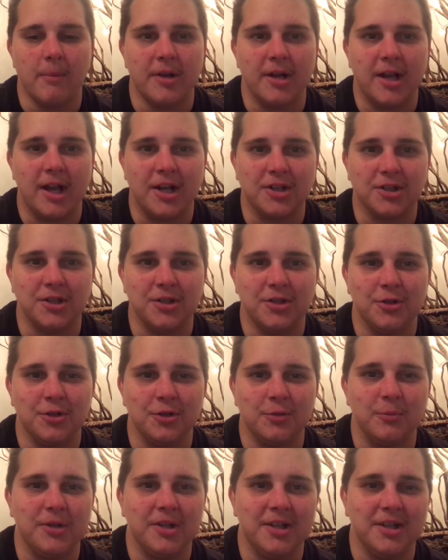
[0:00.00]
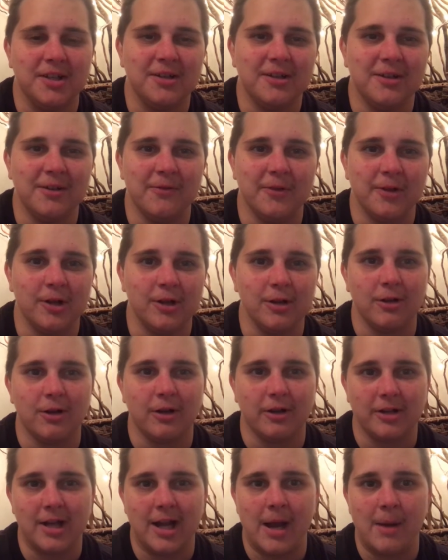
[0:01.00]
It actually took me a very
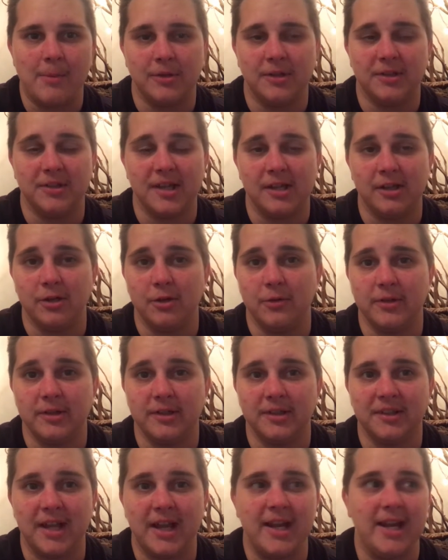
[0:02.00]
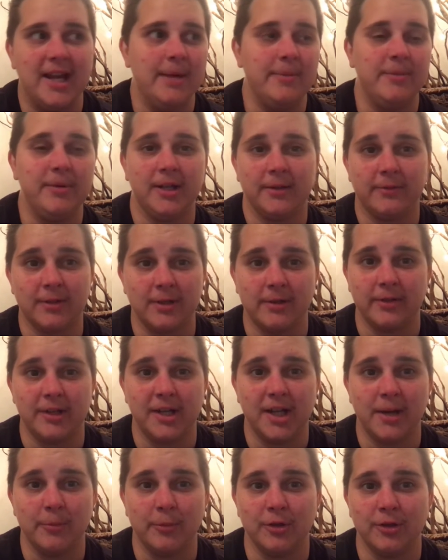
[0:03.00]
long time to decide to do this. I hate being in front of
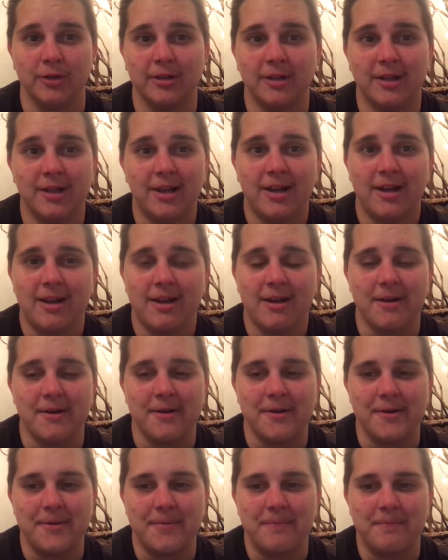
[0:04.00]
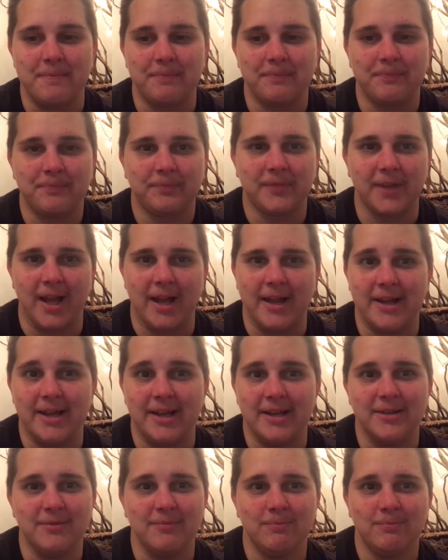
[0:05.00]
a camera. I
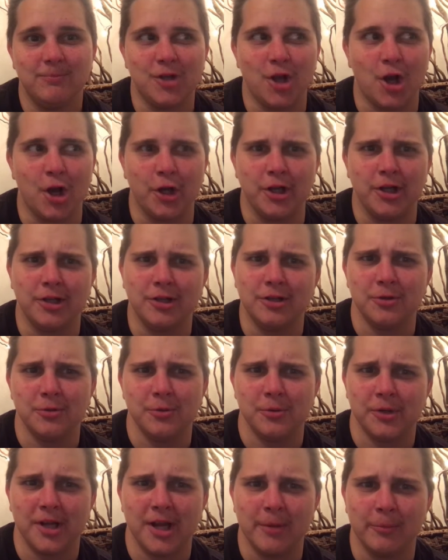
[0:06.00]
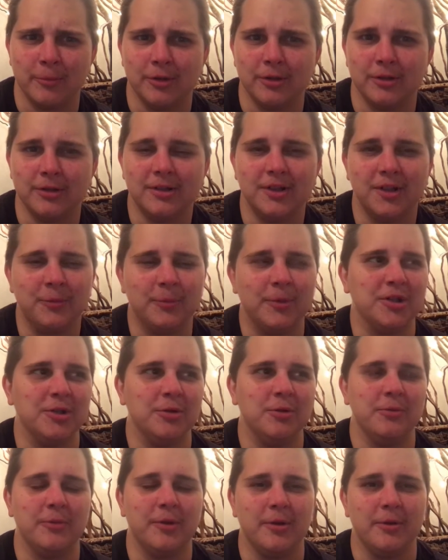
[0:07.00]
hate talking to a camera,
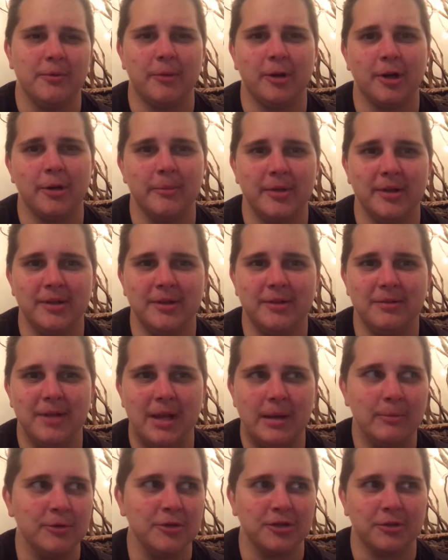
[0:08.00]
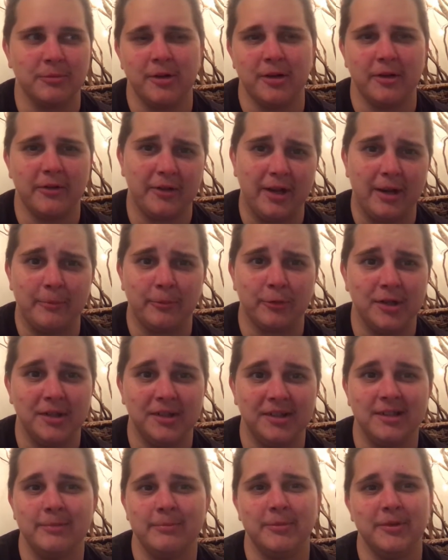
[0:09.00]
especially with my apartment. Neighbors could probably think I'm
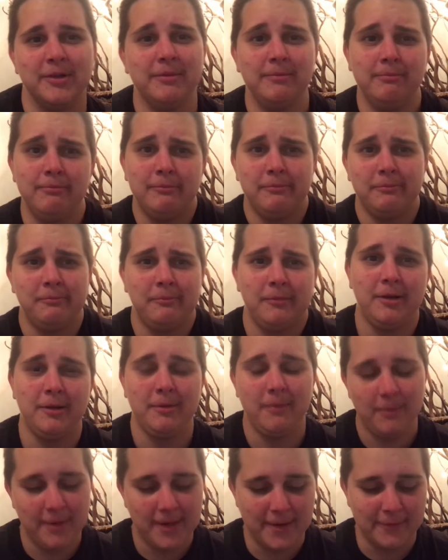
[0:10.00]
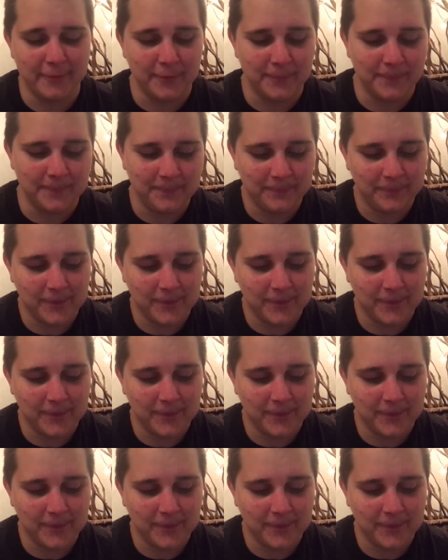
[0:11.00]
crazy, but whatever.